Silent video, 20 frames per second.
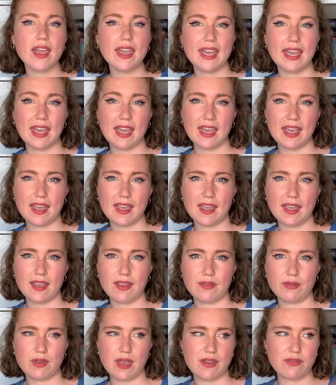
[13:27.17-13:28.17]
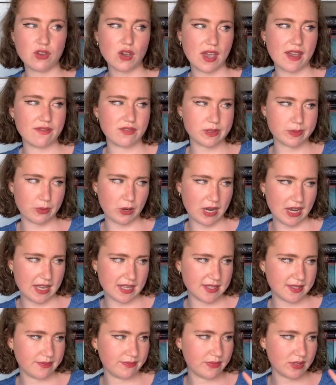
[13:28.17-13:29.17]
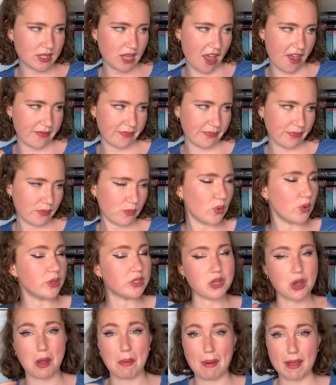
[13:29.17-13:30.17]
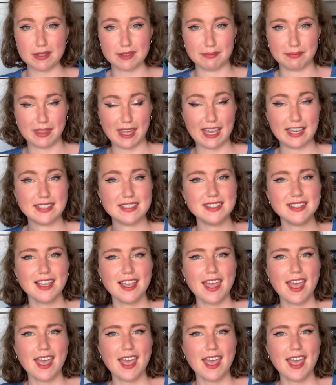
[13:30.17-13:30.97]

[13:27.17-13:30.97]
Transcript: here for spoilers, so we'll talk about some things.